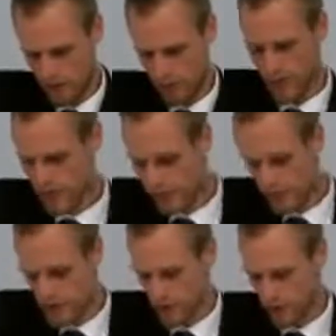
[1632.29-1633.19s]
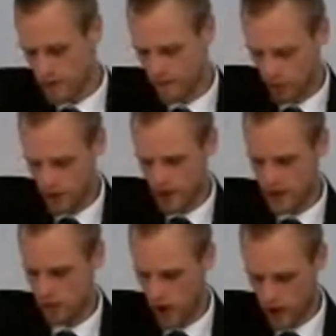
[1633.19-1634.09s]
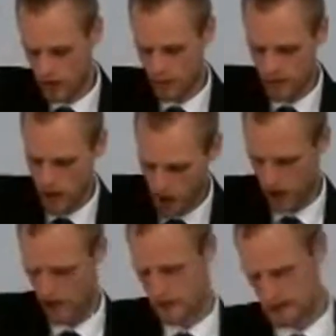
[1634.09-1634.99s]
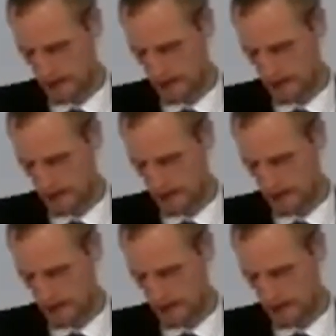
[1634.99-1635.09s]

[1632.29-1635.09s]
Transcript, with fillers: We read in verse 24 that he walked with God,